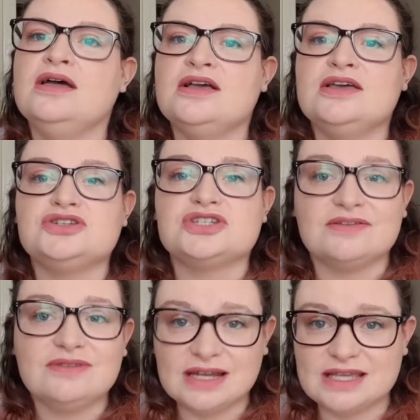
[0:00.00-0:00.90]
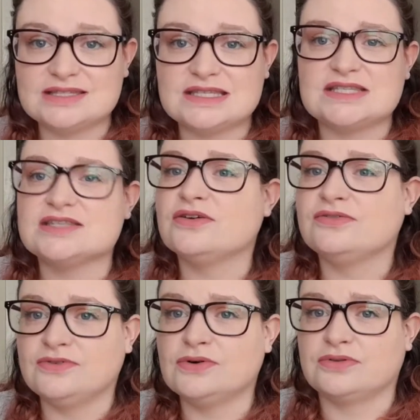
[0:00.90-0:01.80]
She released this
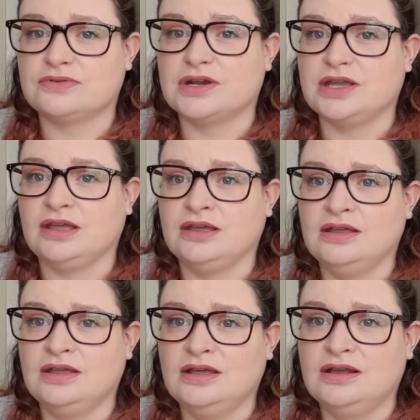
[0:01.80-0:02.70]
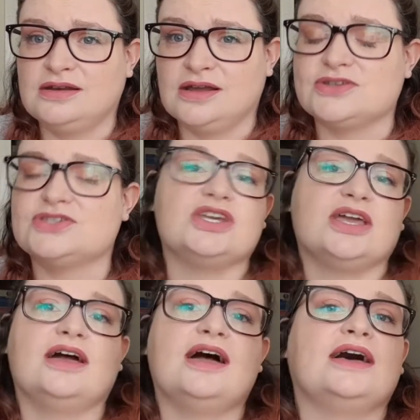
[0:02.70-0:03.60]
for free last year,
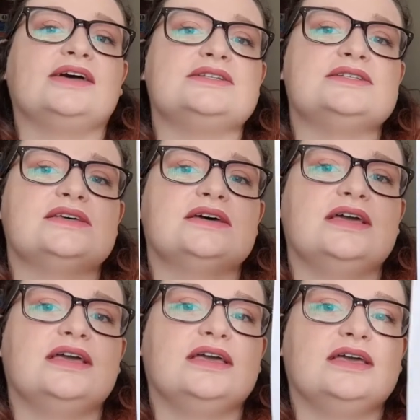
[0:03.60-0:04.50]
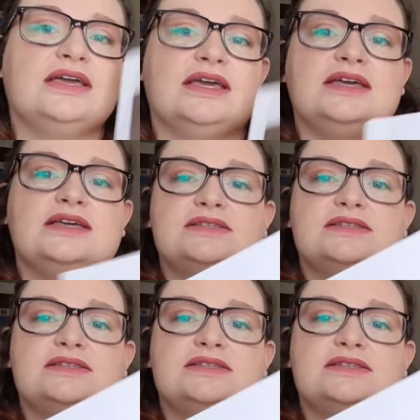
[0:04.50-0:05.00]
and it is